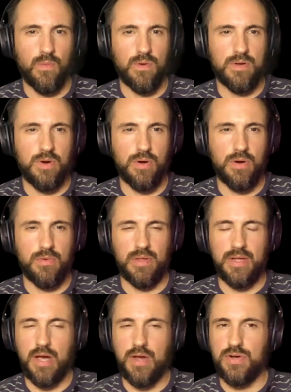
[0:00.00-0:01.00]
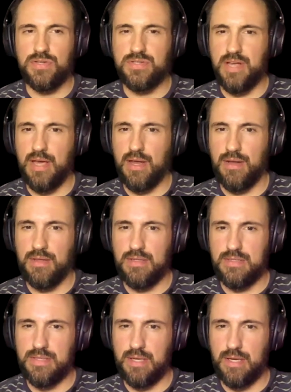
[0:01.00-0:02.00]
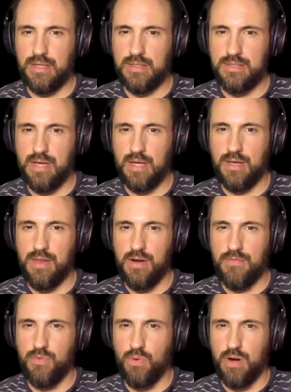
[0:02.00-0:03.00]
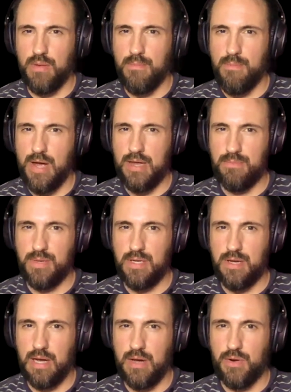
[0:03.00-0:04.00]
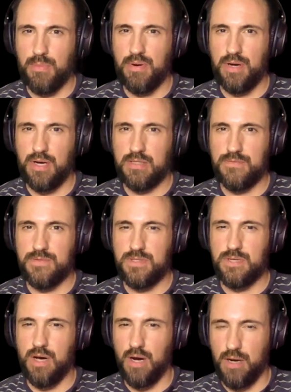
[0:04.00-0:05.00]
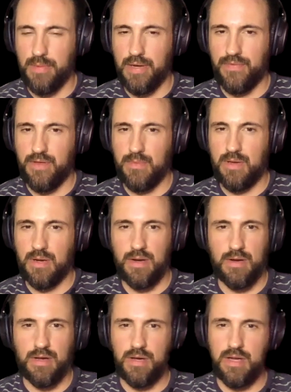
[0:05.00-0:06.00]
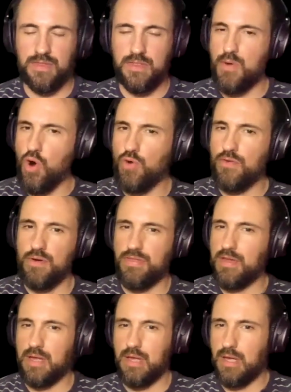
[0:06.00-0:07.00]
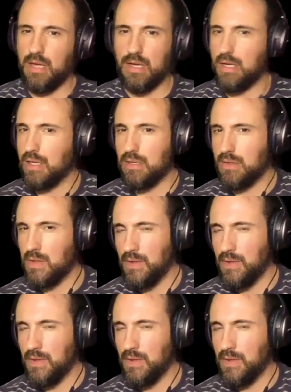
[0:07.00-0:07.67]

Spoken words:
don't really understand these things, and therefore it might be counterproductive to talk about them. It could get them overthinking and